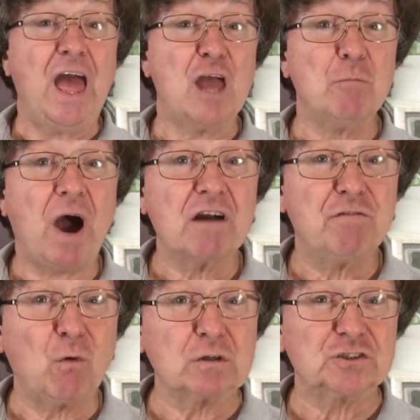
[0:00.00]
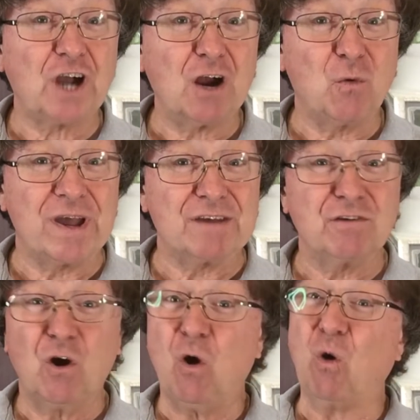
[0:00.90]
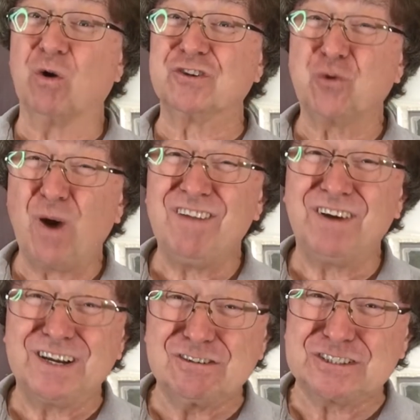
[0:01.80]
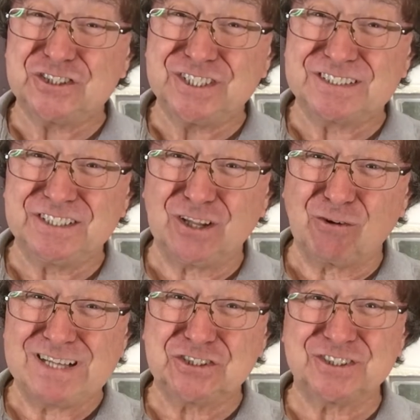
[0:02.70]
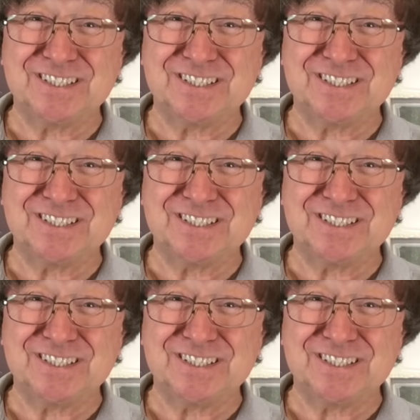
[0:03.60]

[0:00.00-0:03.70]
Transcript: A Mach 4 shockwave or a 1200 G acceleration